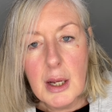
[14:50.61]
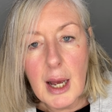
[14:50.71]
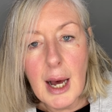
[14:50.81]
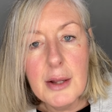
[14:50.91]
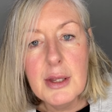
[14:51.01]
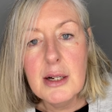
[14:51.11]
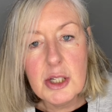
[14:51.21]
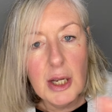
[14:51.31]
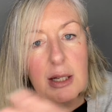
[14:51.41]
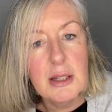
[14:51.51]
And they'll
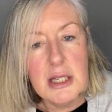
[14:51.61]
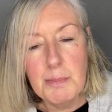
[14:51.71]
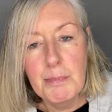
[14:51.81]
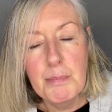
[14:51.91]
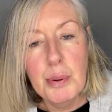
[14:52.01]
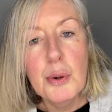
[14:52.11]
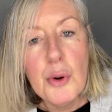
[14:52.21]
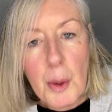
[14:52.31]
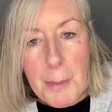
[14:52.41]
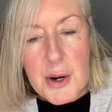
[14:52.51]
take this
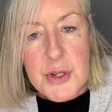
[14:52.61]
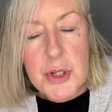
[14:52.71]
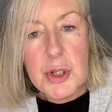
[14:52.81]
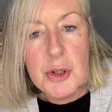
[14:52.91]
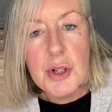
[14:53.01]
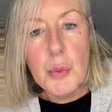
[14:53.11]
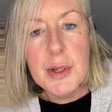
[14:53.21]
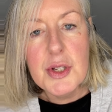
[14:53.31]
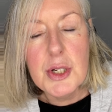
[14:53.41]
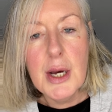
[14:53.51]
poor person that they're
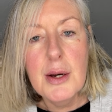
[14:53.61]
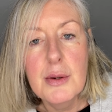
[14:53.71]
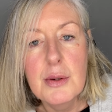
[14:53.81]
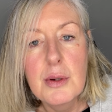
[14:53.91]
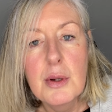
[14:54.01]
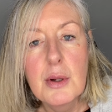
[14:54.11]
with down